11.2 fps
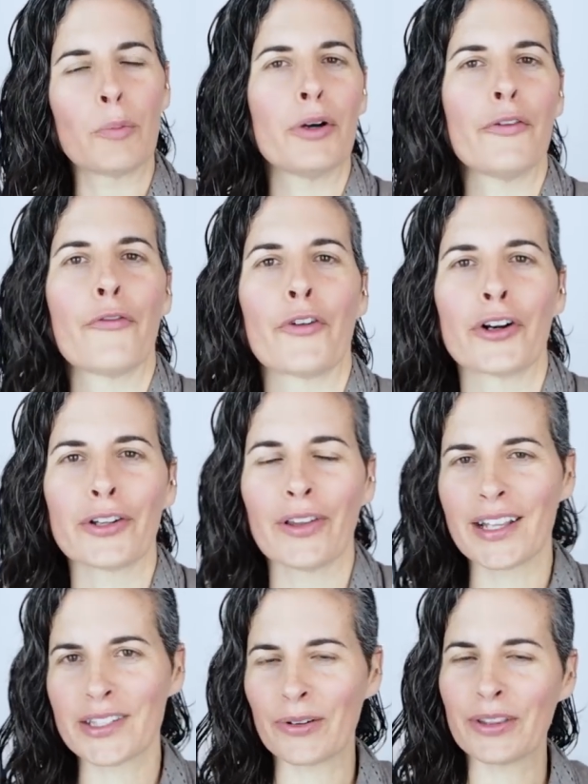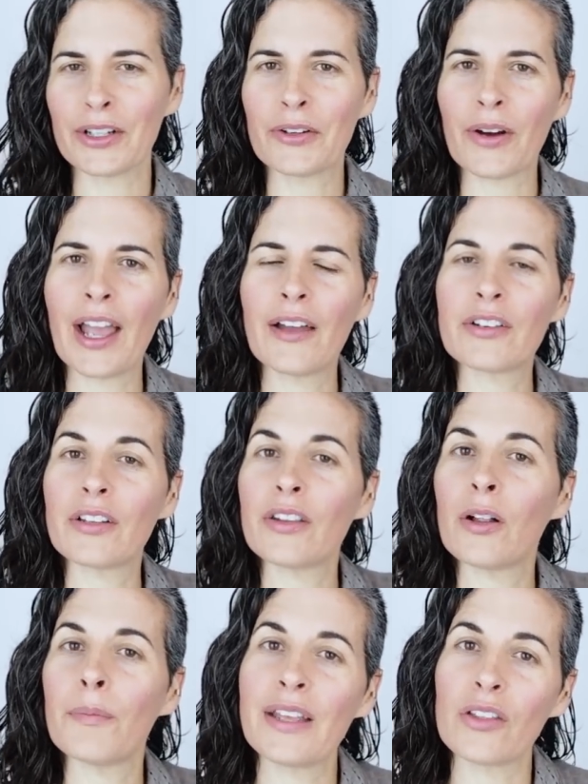they'll put fertilizer in the ground and
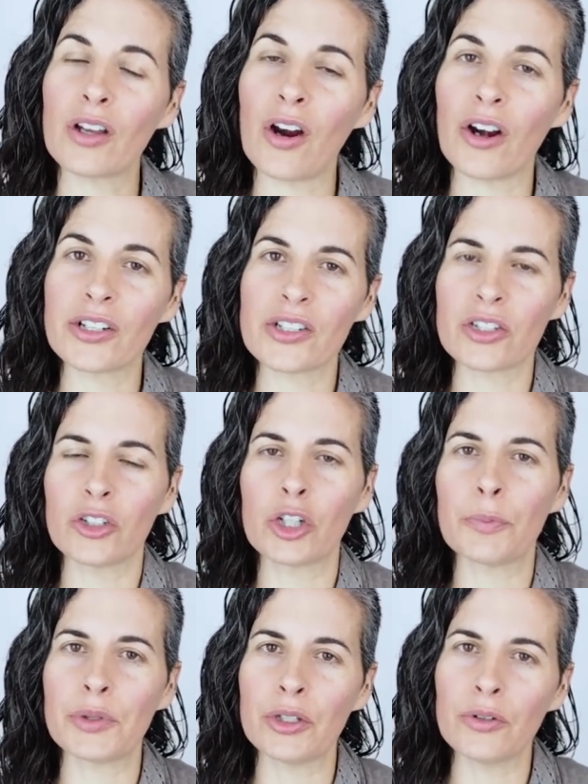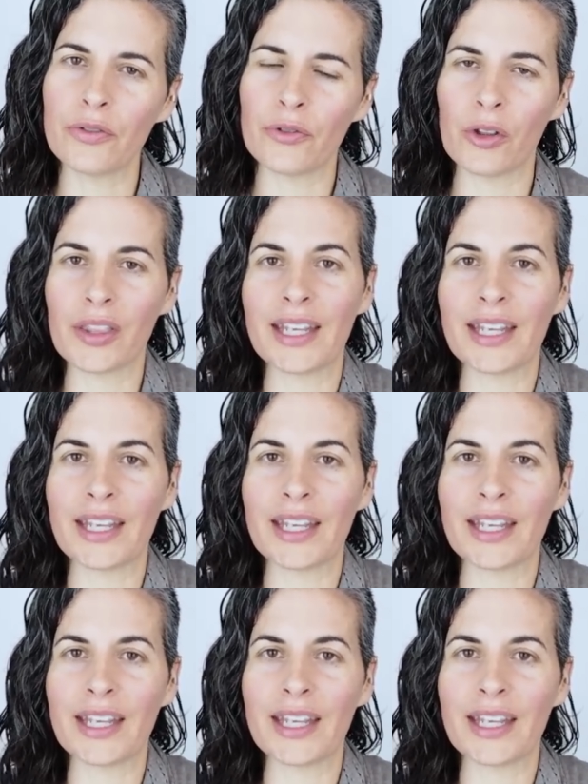they'll make the gardens look beautiful.